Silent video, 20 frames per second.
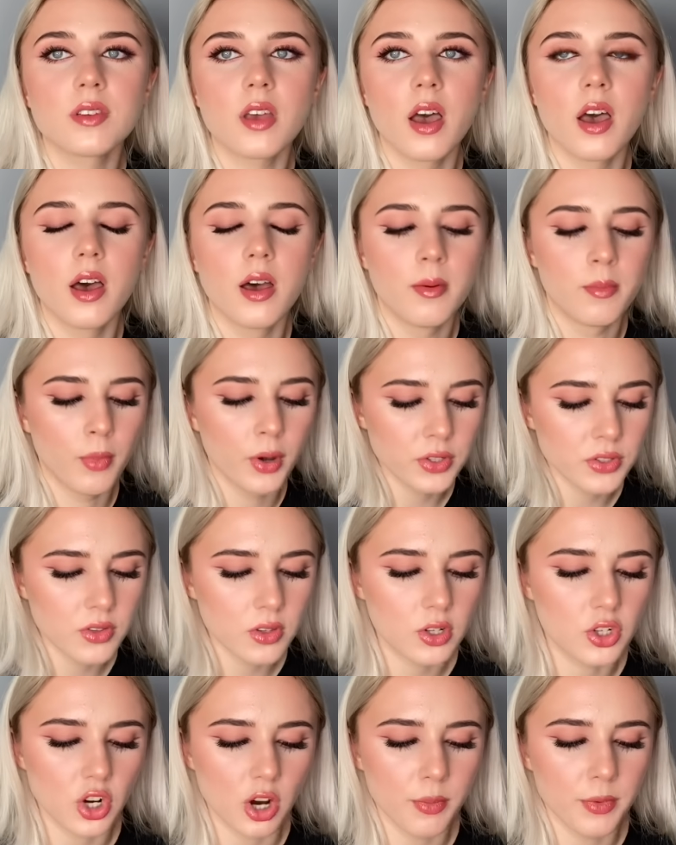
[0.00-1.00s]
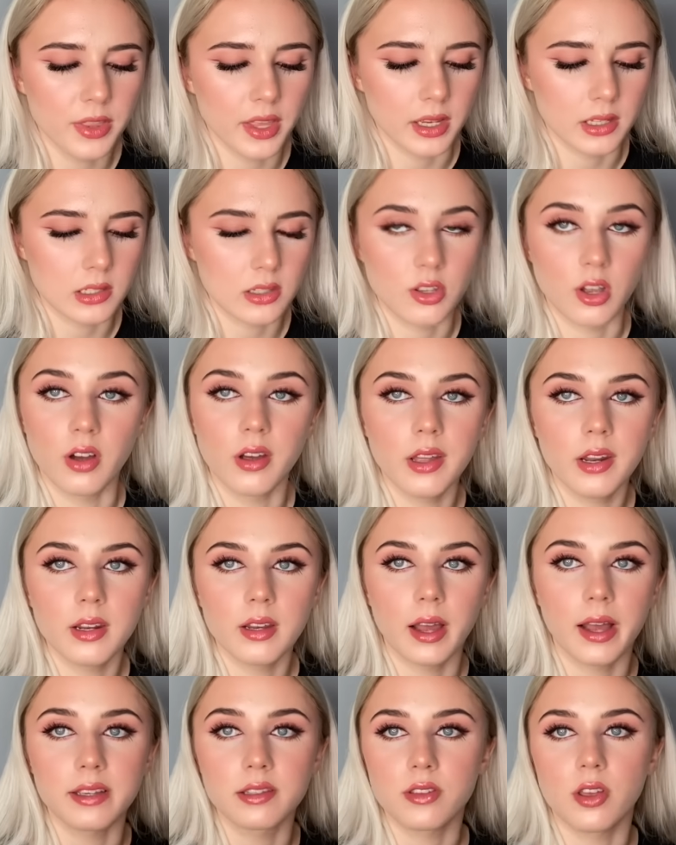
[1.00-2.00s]
Most of the drama that
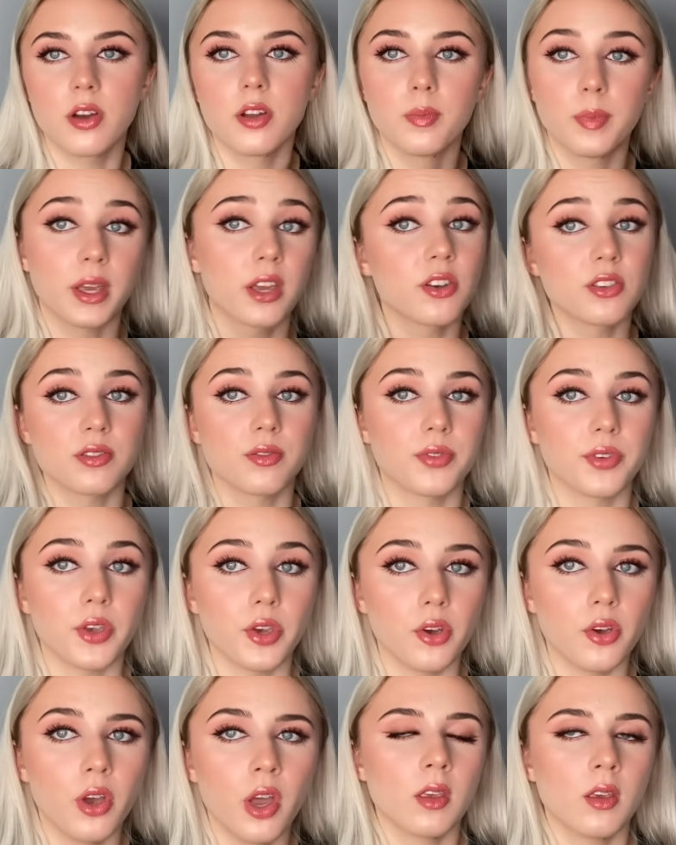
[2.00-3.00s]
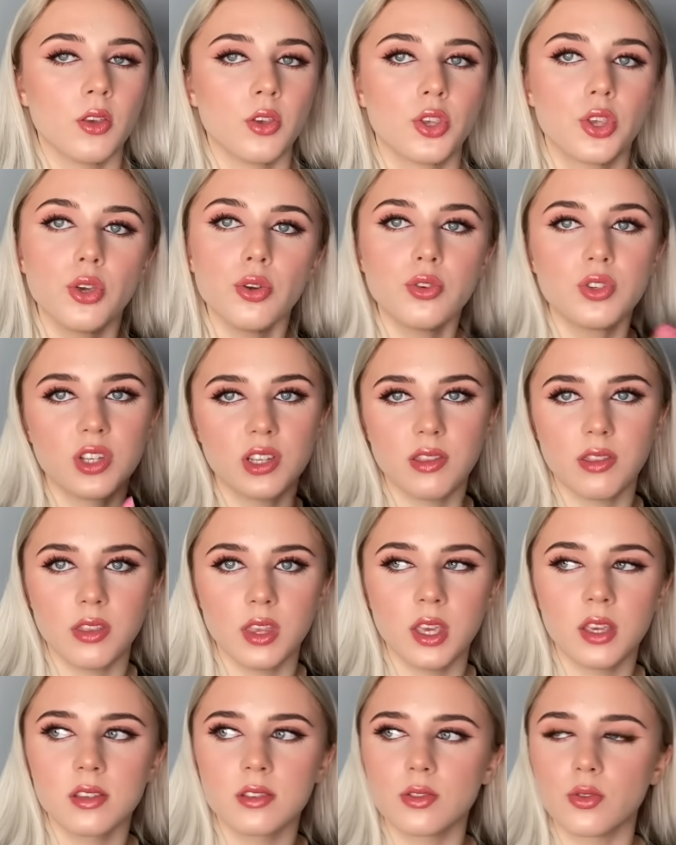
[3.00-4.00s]
has started because of you. You did
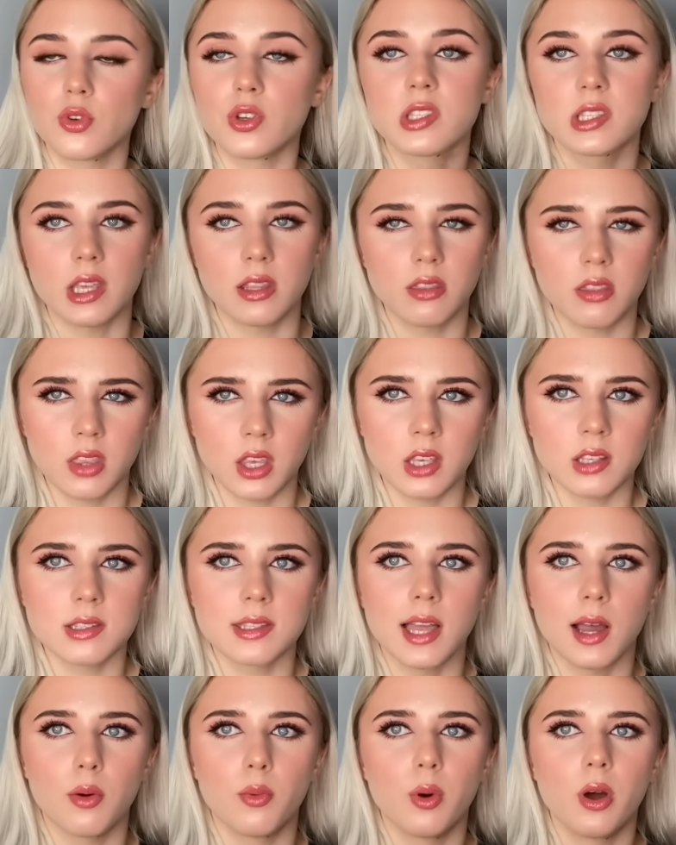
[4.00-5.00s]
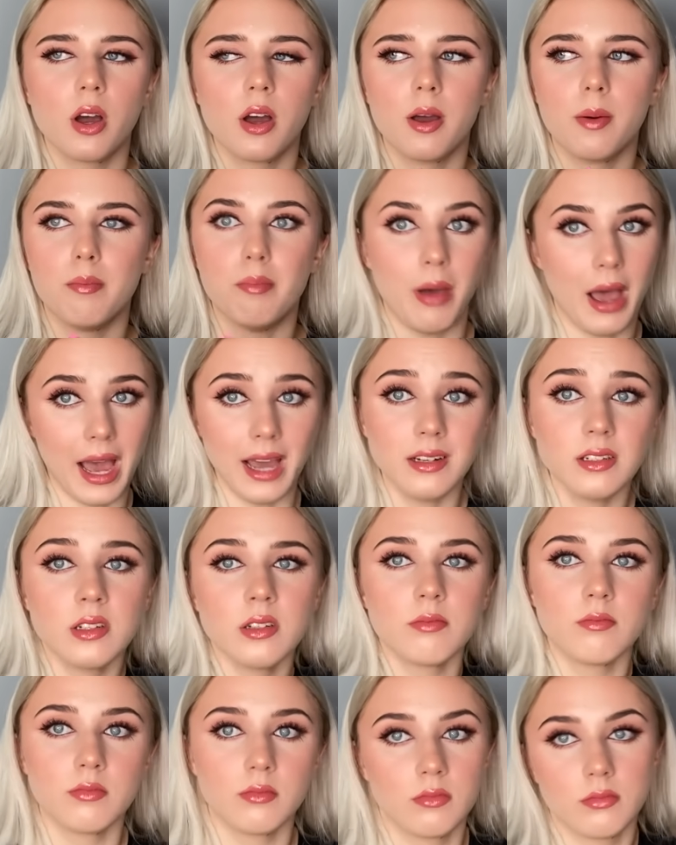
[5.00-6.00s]
things or said things that were bad,
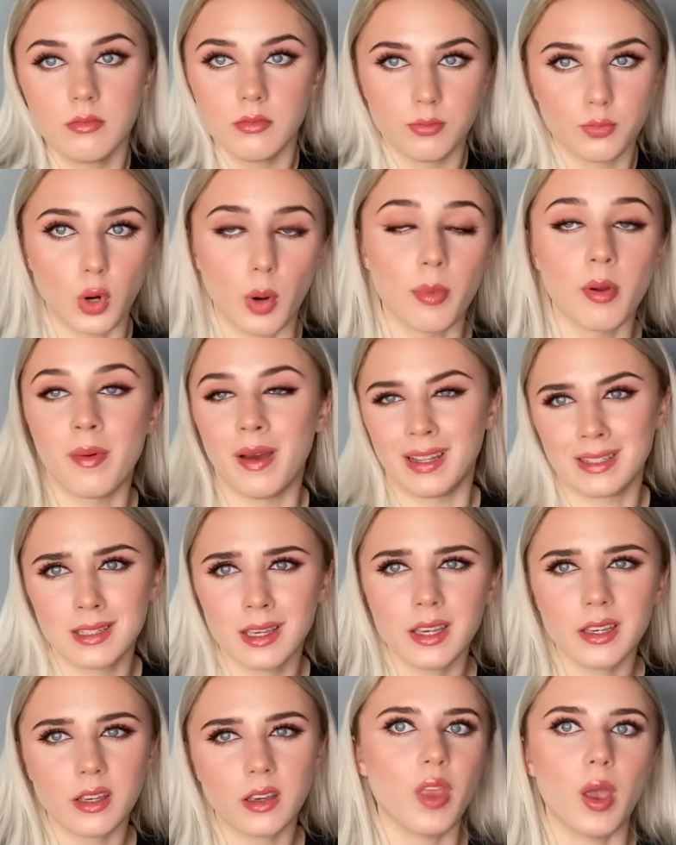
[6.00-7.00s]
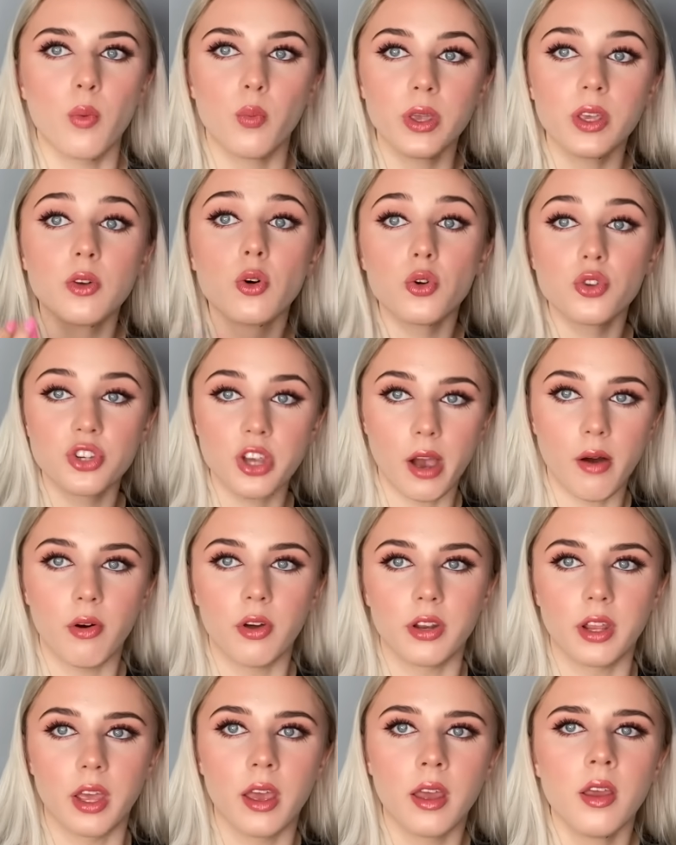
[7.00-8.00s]
problematic, and we called you out
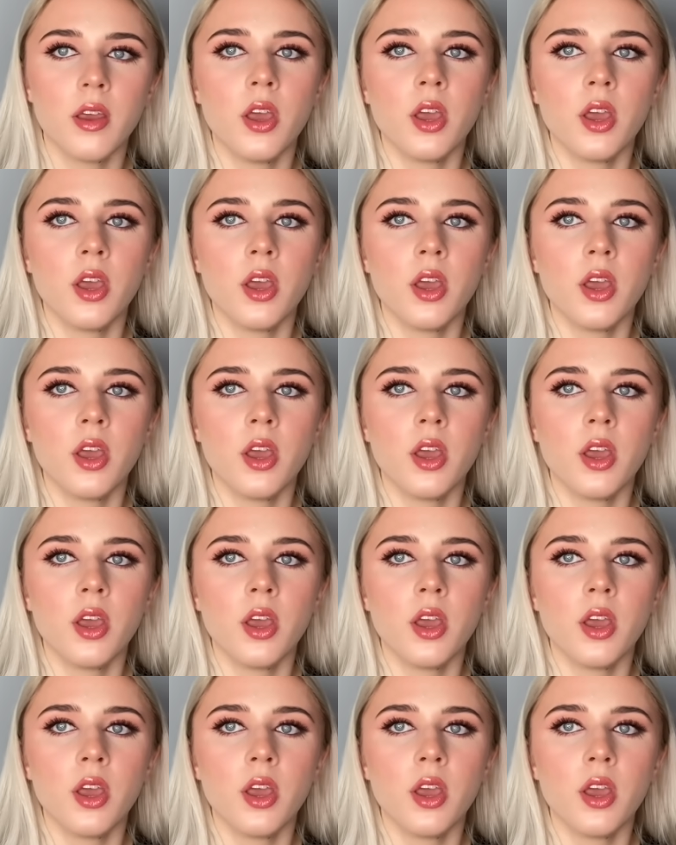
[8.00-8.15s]
on it.